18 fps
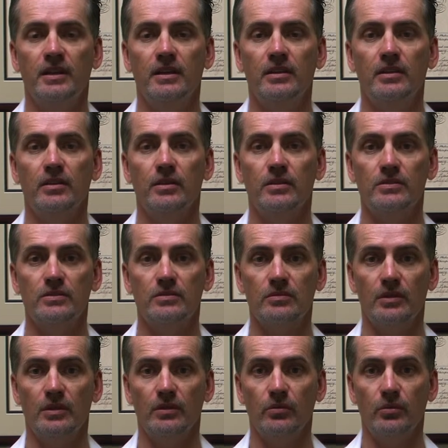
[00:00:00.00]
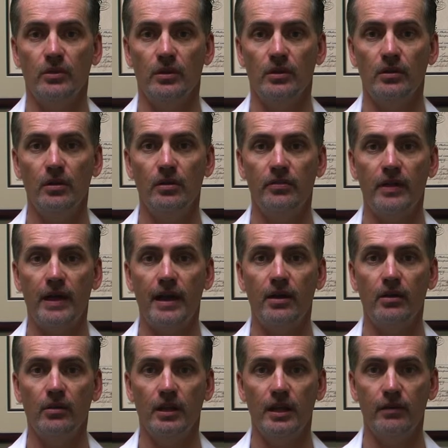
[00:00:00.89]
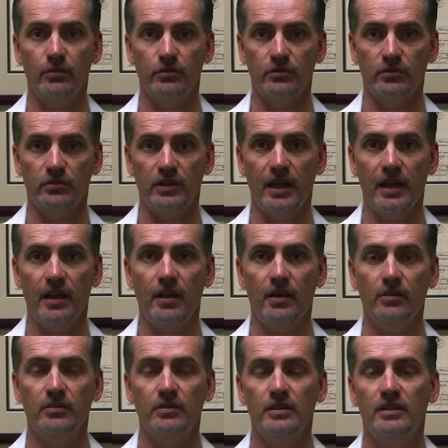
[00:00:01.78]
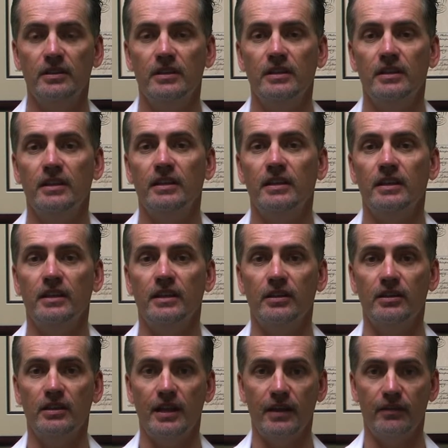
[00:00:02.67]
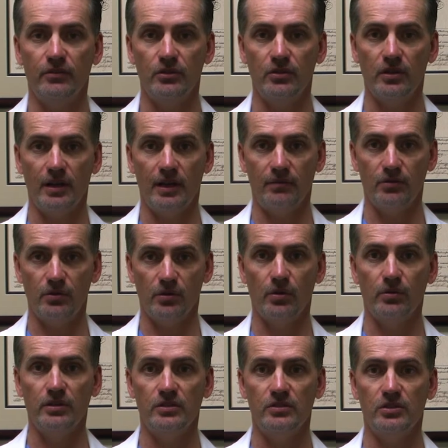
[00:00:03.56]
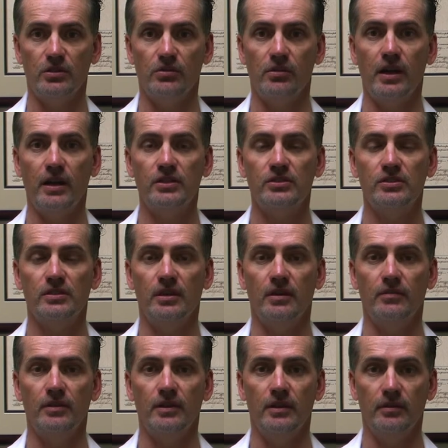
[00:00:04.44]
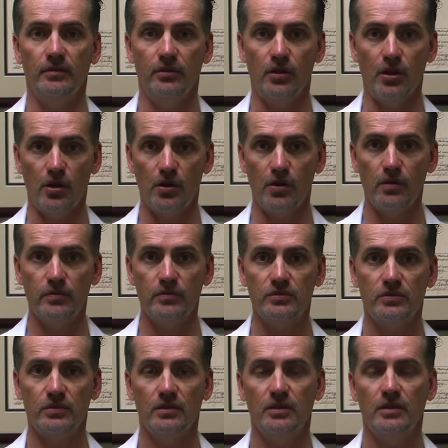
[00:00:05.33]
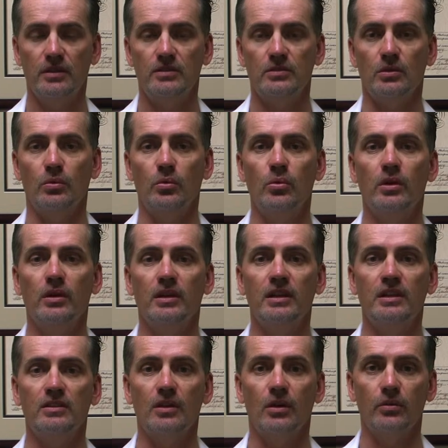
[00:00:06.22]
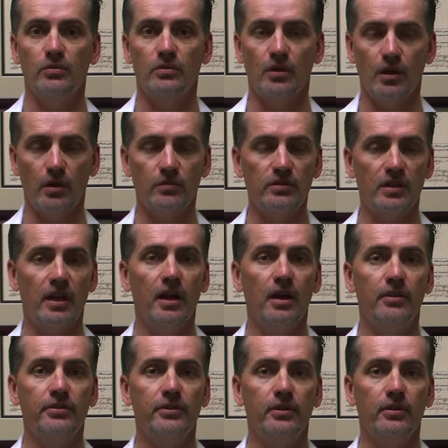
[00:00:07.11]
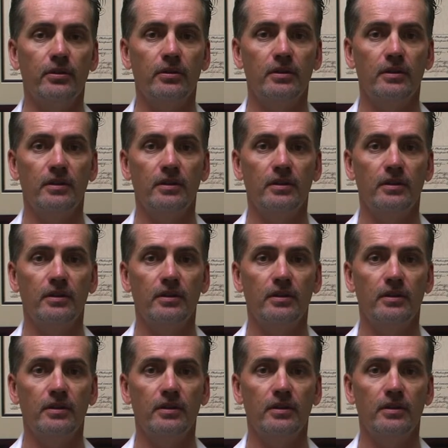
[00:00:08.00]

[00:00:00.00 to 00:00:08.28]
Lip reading: because when the glutathione levels are down, you can have neurodegeneration of the nerves. So we want to get those nerves healthier,